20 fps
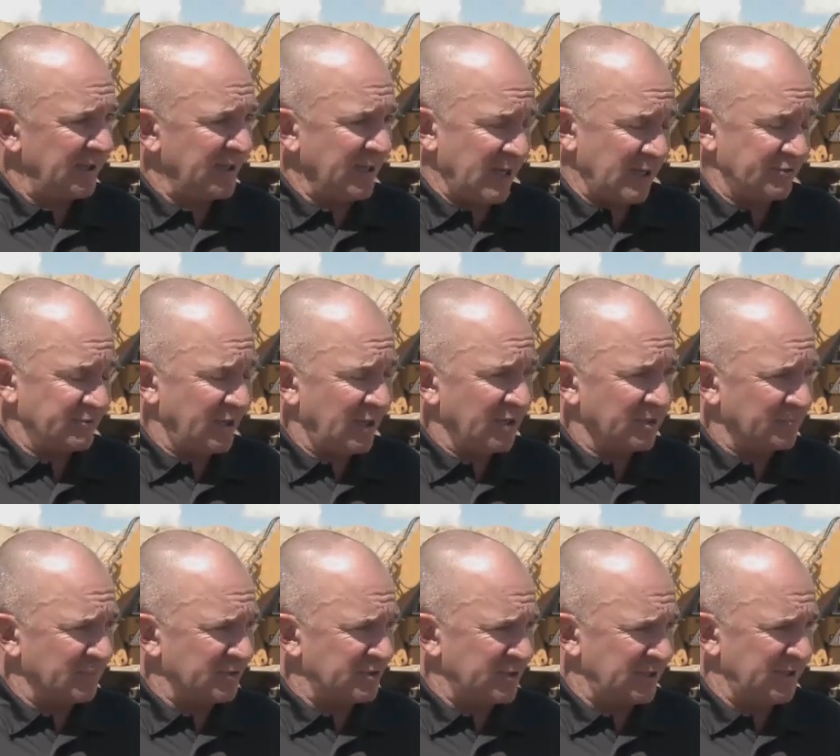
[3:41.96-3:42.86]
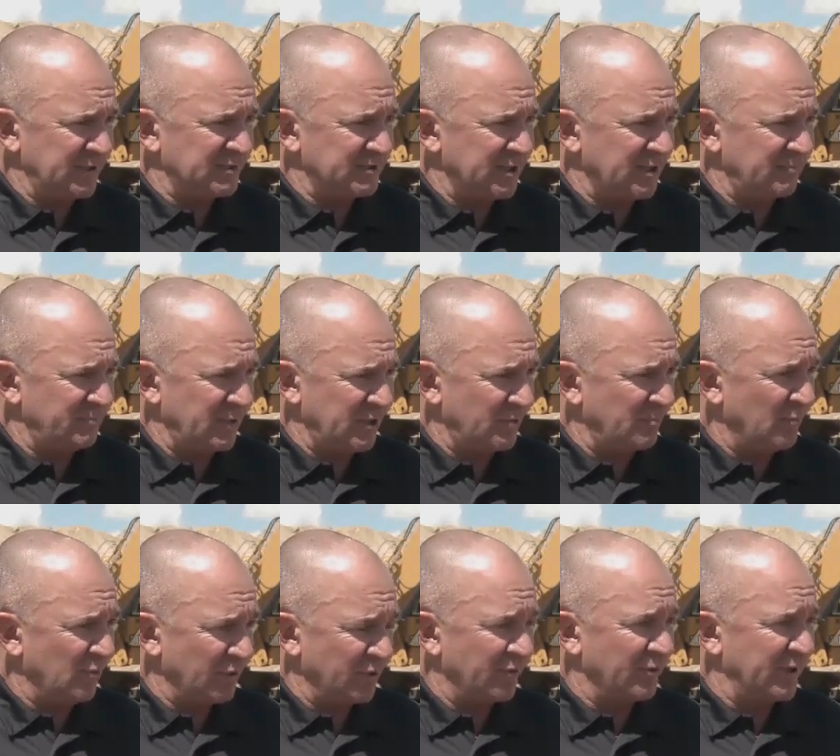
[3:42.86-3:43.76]
The hydraulic machine is going to be a
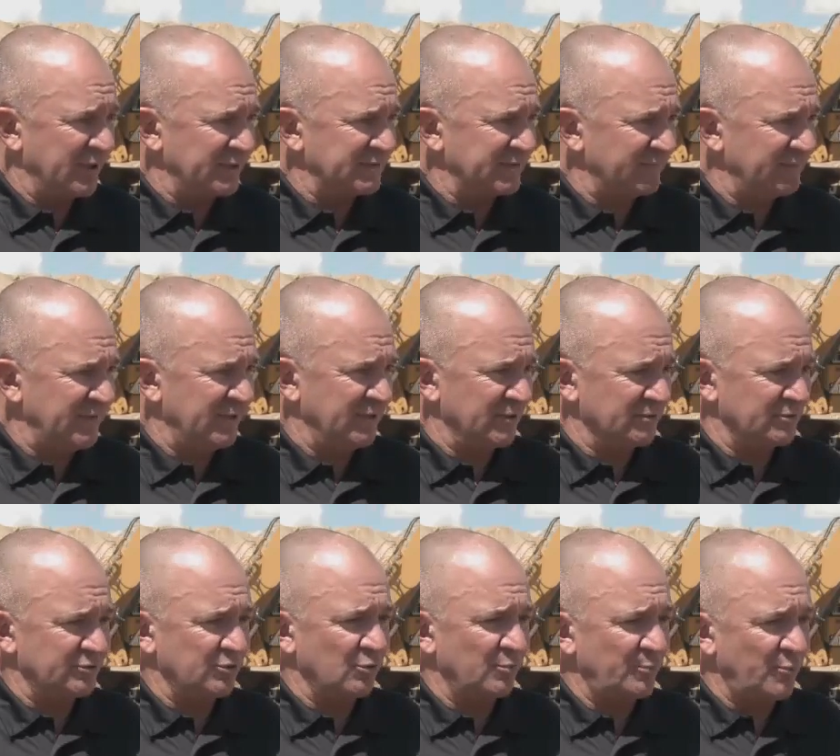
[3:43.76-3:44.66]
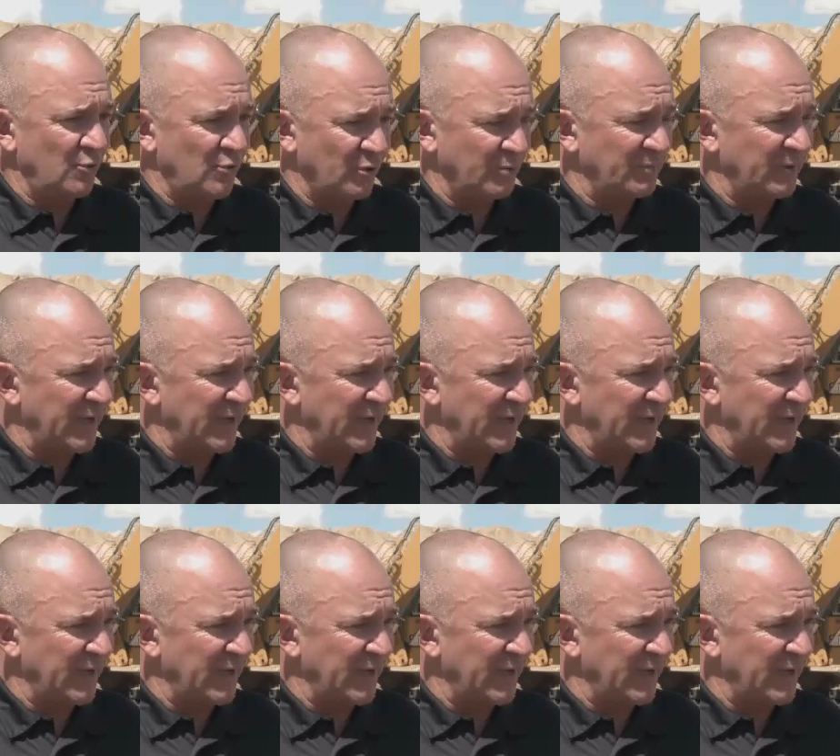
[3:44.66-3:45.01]
more aggressive digger. So poor